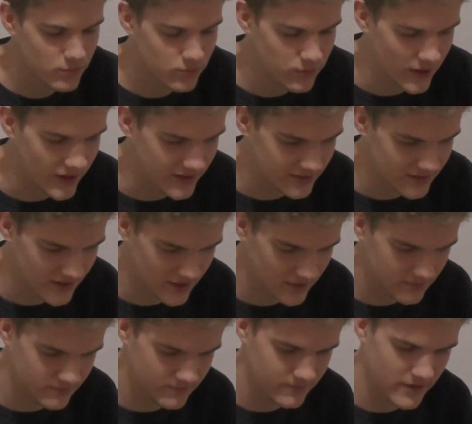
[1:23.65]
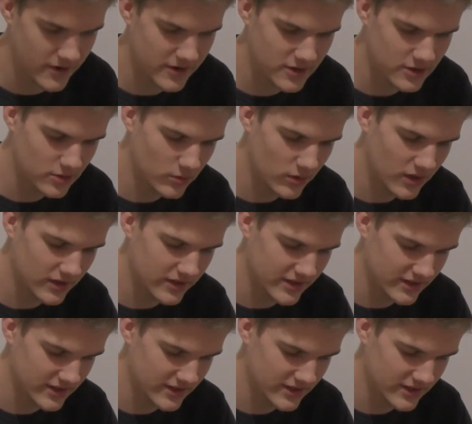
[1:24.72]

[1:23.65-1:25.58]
like they are very good quality.